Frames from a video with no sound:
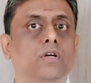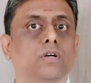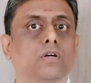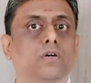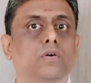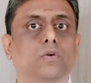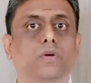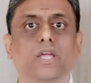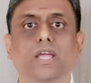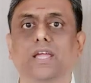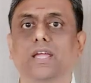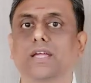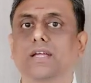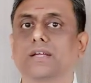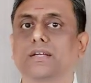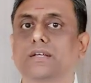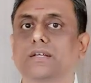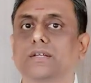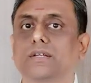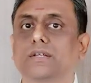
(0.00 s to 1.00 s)
Okay?
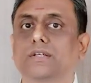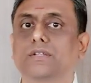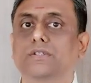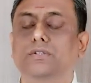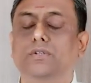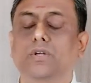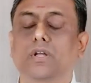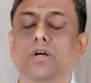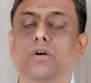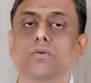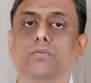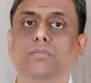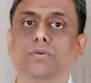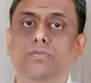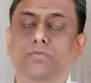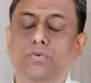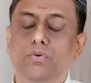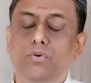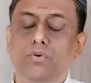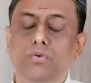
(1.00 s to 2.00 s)
So now
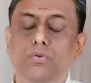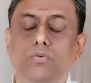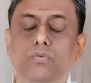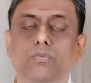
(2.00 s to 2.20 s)
before